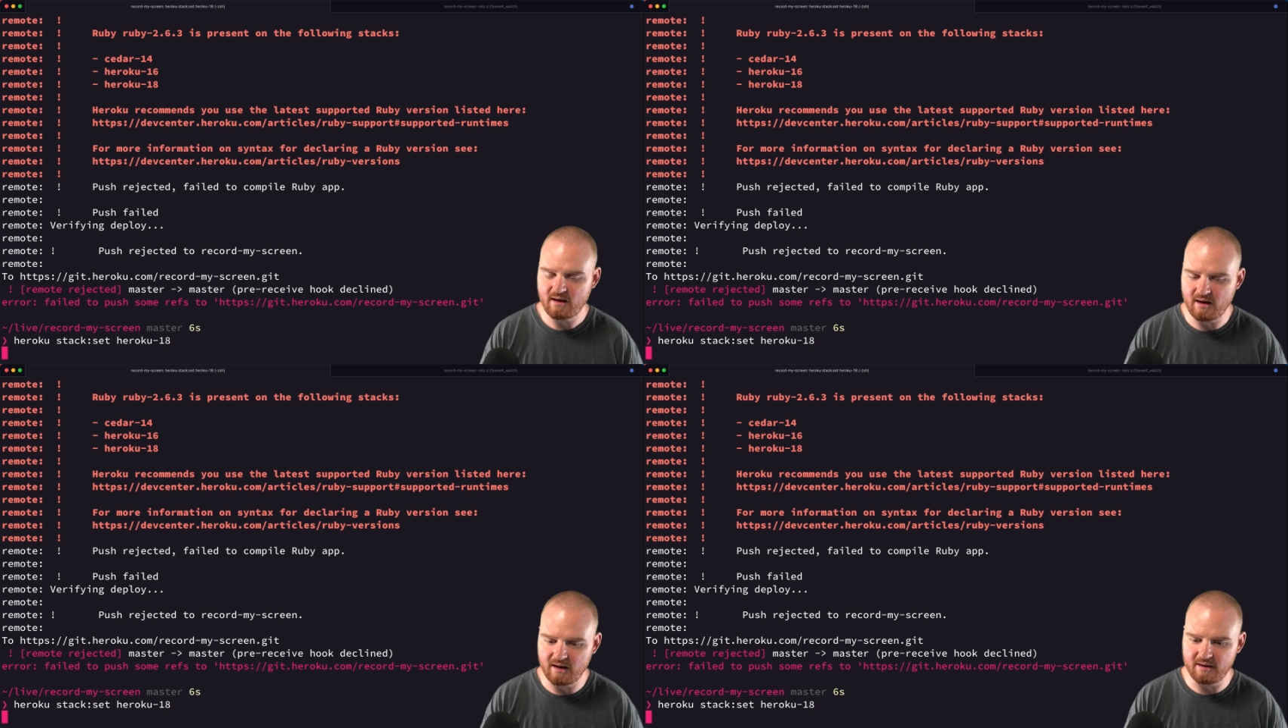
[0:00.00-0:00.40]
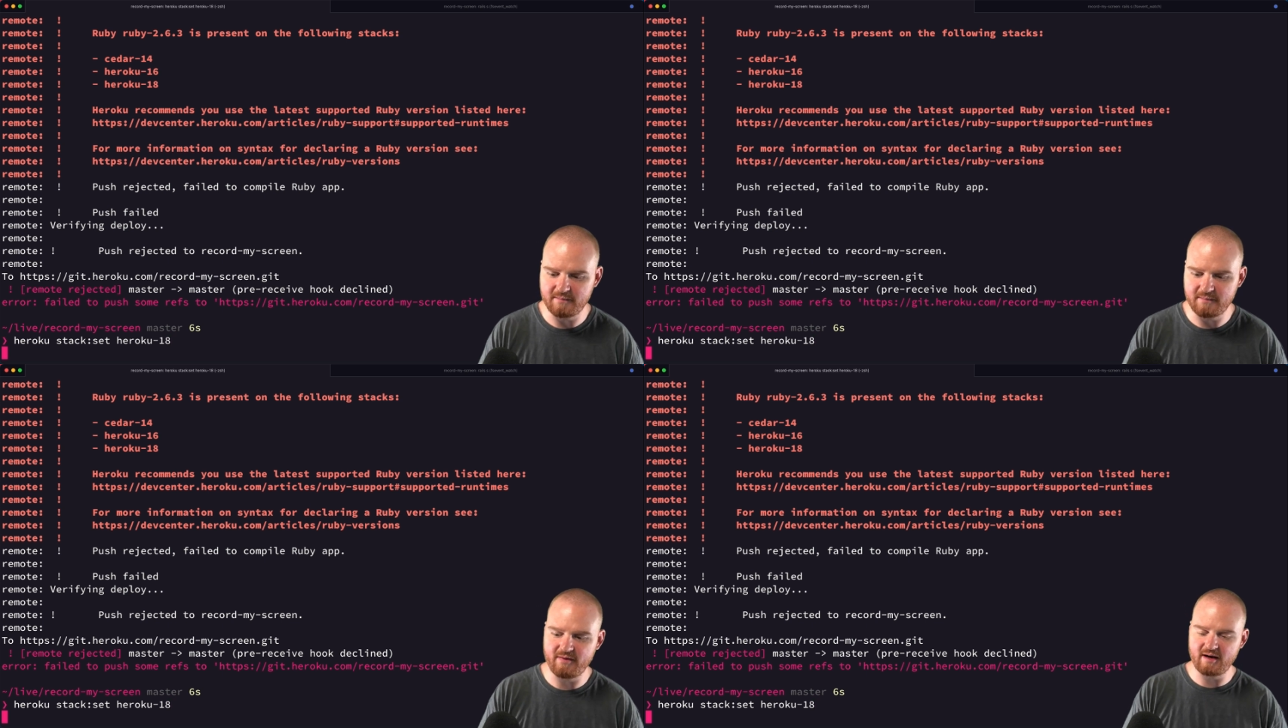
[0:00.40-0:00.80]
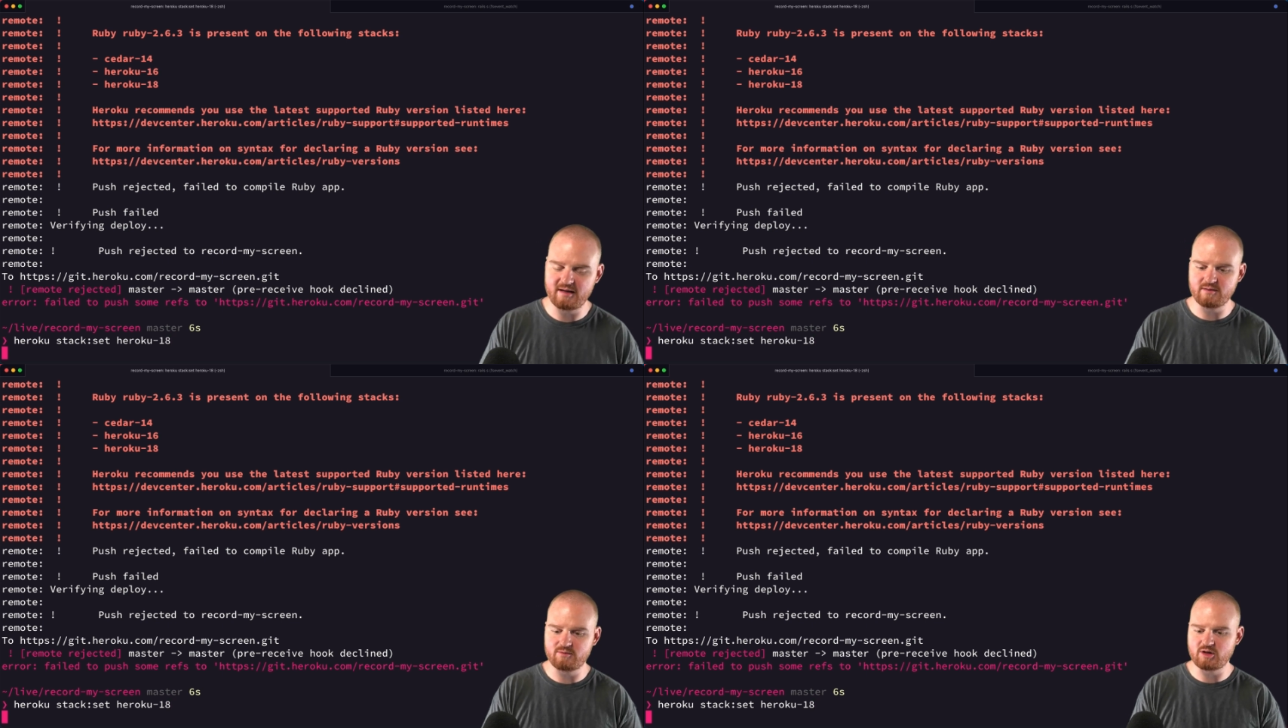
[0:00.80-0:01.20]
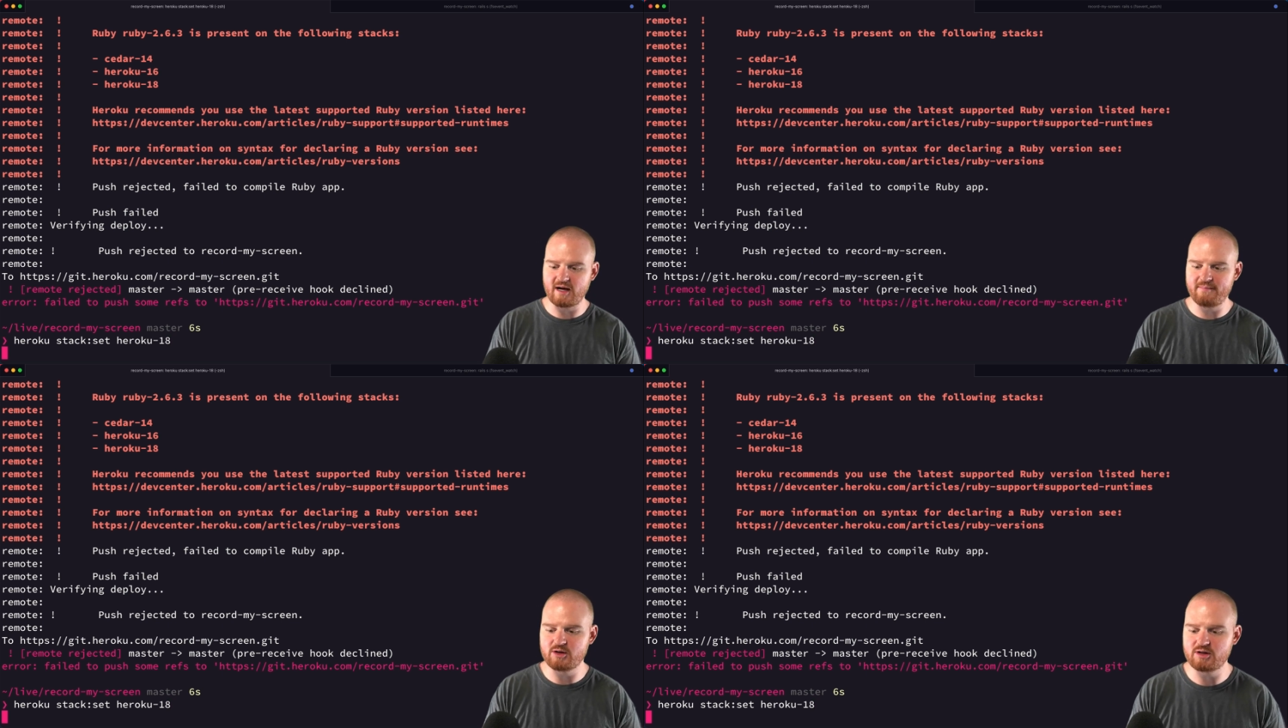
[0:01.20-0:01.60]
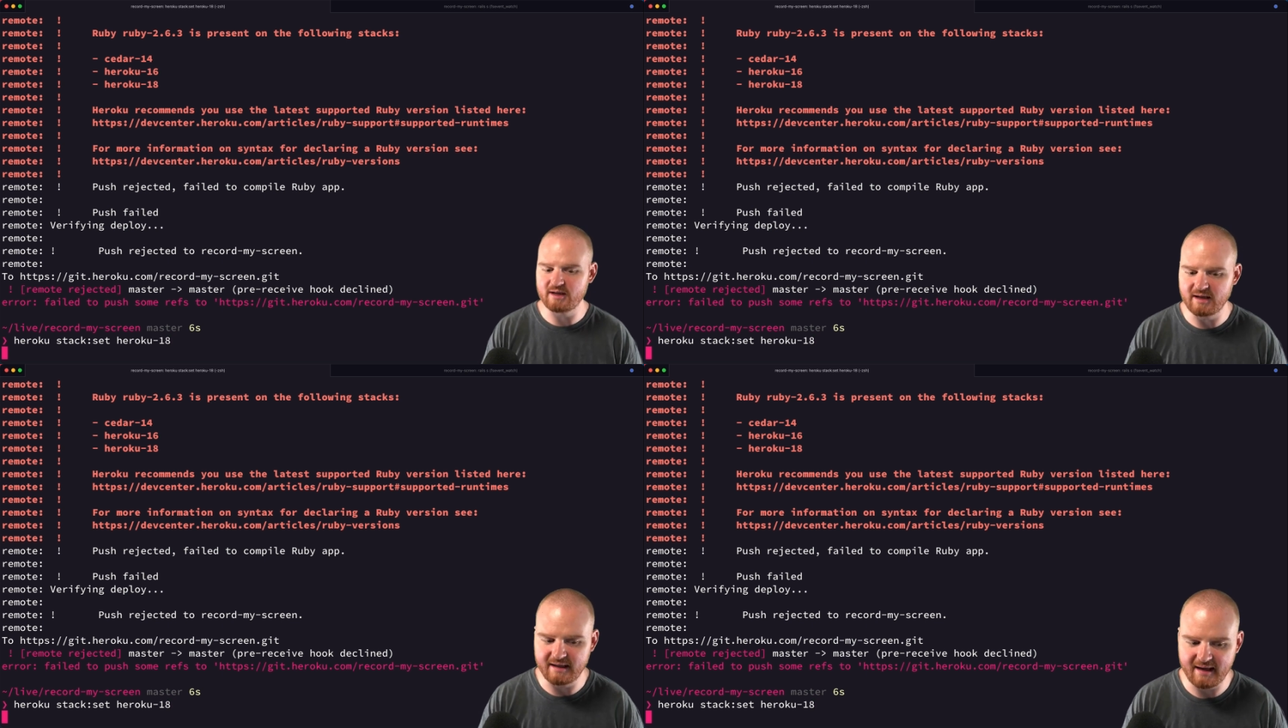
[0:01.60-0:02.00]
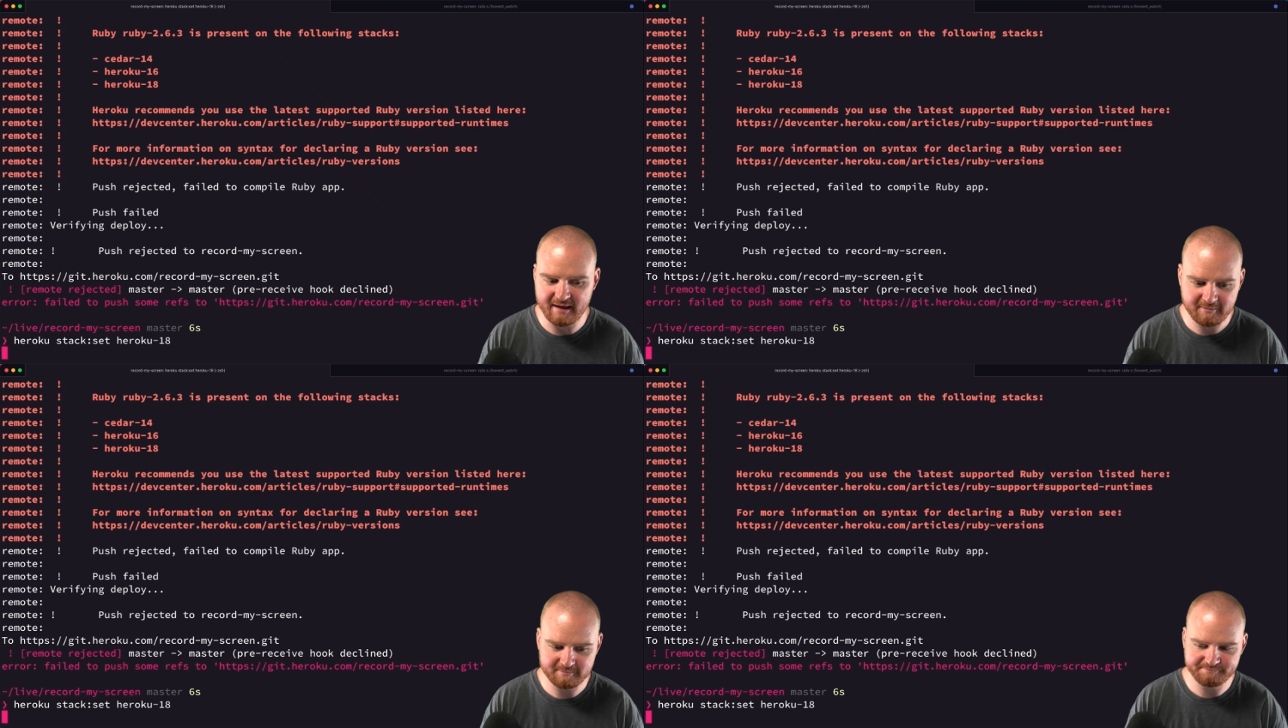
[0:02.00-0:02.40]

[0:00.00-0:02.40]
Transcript: Um, and then I need to try pushing again.